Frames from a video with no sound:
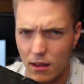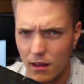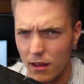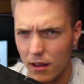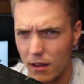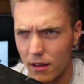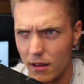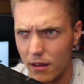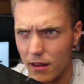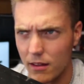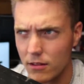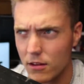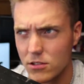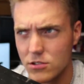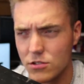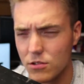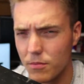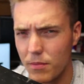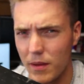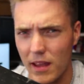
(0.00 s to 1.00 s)
And they're
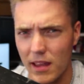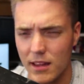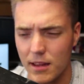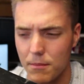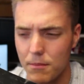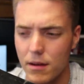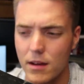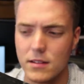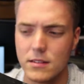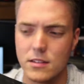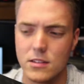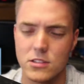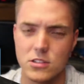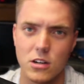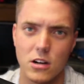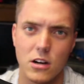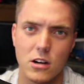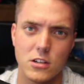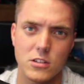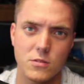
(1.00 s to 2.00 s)
also a pain in the butt to
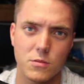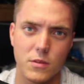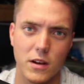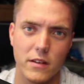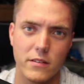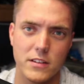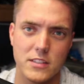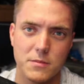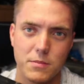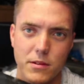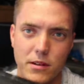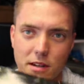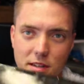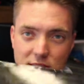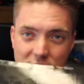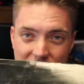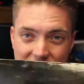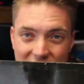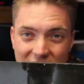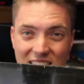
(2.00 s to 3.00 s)
charge from what I've
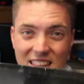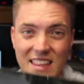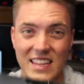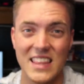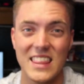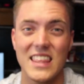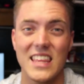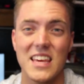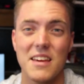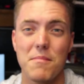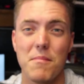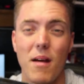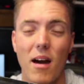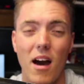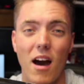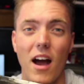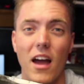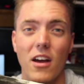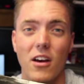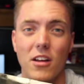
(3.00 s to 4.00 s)
experienced. This is a lithium
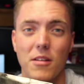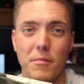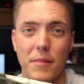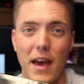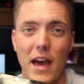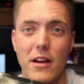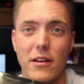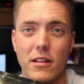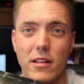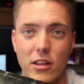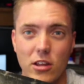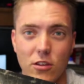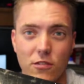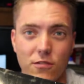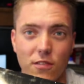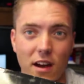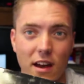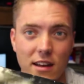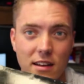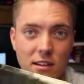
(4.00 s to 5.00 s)
ion battery like you
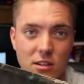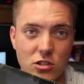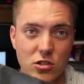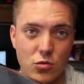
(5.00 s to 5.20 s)
find in a